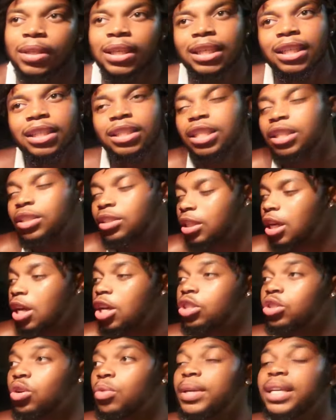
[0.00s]
can
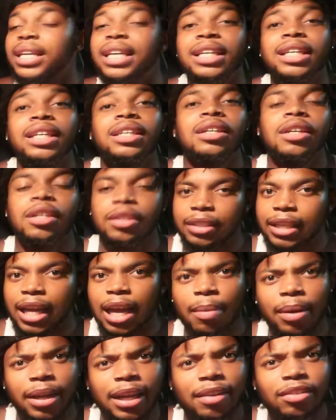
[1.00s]
continue.
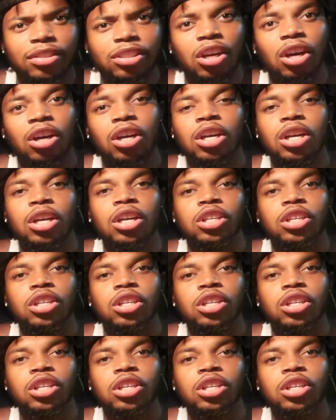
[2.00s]
Damn, I can't talk.